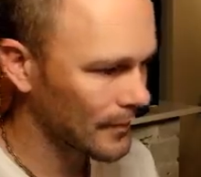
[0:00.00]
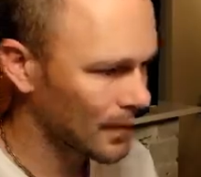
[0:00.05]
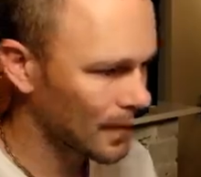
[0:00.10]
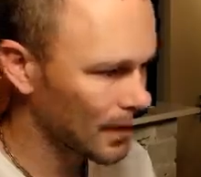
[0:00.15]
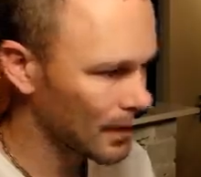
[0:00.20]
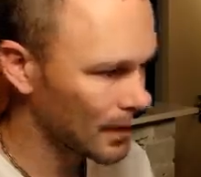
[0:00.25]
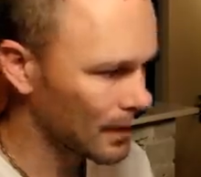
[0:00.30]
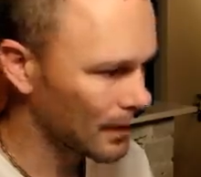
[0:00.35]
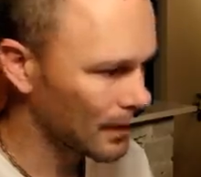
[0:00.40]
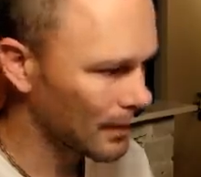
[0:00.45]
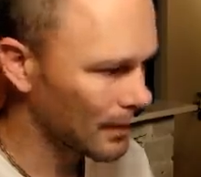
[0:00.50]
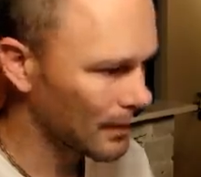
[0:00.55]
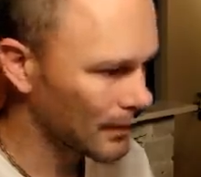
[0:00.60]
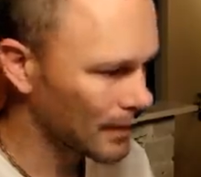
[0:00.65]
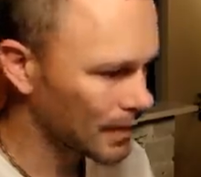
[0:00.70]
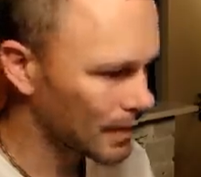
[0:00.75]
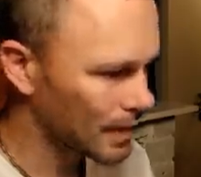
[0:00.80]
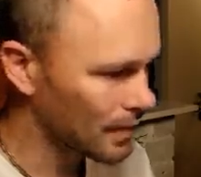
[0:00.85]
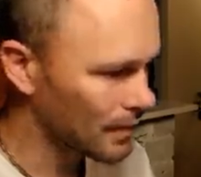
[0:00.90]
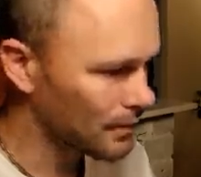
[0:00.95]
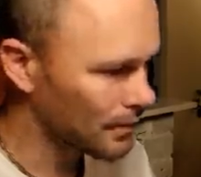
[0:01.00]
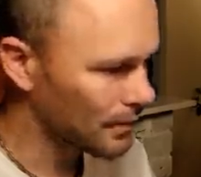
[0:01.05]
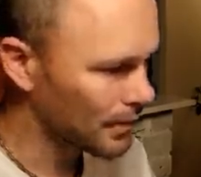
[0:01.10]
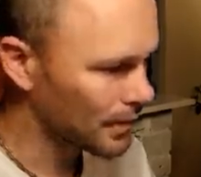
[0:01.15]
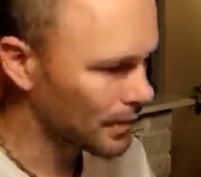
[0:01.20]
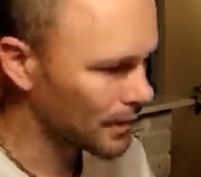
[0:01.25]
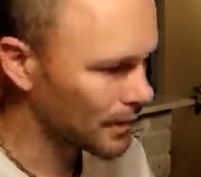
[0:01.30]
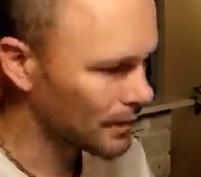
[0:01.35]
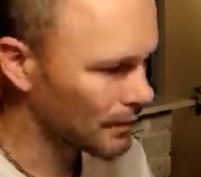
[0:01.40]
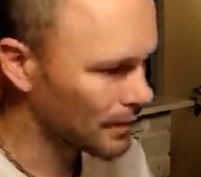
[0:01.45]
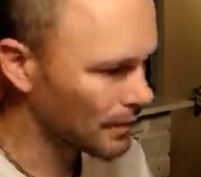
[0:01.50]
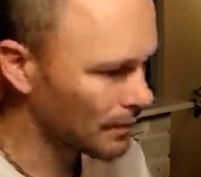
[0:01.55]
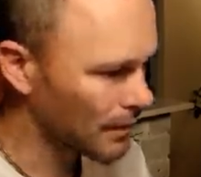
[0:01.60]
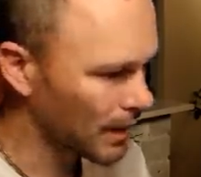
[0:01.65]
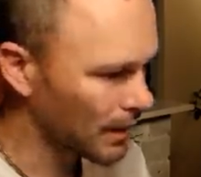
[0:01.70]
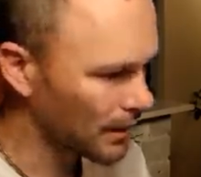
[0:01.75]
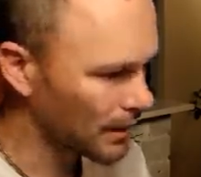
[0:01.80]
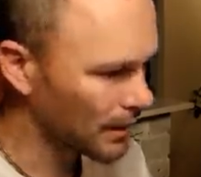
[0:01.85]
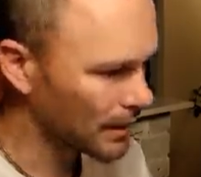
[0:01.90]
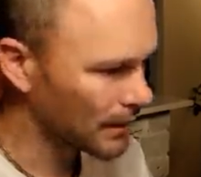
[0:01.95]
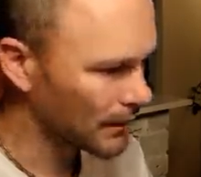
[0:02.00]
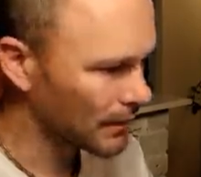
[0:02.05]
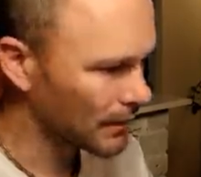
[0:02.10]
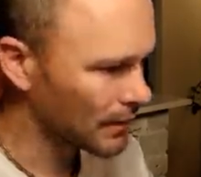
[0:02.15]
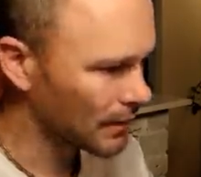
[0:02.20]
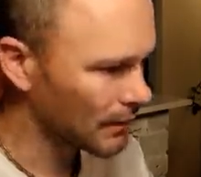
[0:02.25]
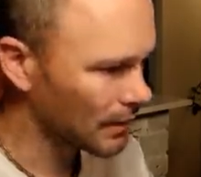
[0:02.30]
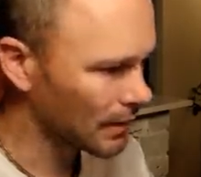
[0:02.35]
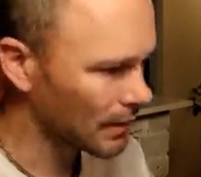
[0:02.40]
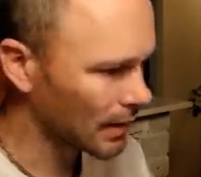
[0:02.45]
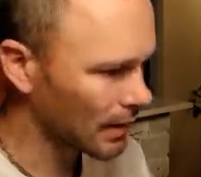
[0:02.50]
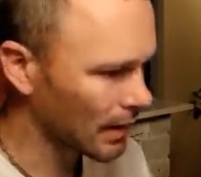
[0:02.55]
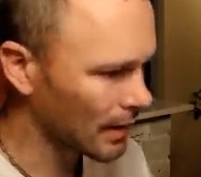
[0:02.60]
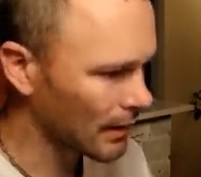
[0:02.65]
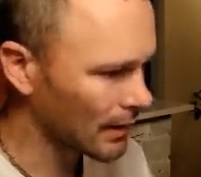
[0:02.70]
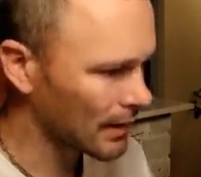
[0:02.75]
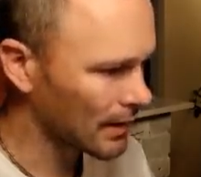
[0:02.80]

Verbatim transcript: So simple, simple methods for doing a lot of this